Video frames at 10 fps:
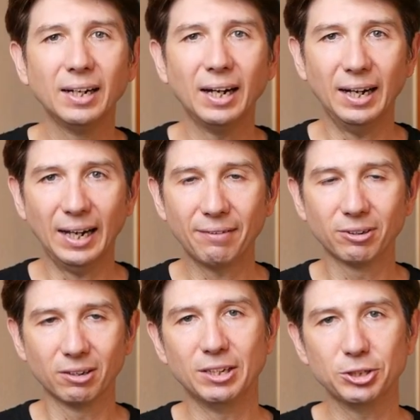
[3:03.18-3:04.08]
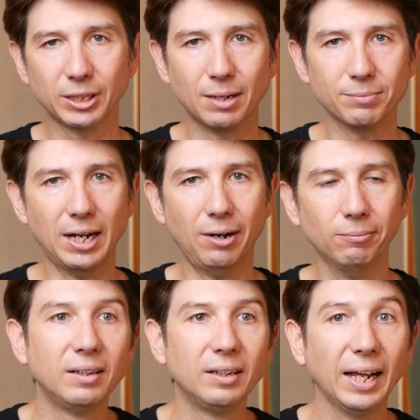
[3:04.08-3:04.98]
uh, after it eventually comes
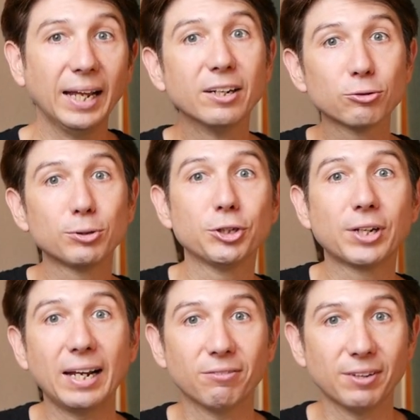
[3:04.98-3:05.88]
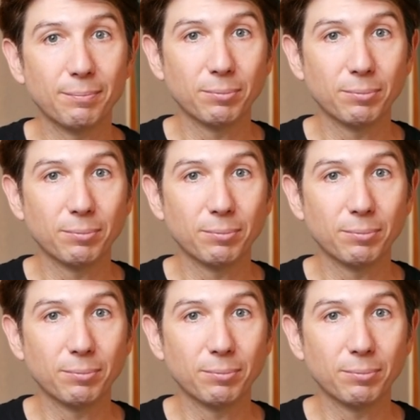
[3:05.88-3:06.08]
out. And here's what you're getting for that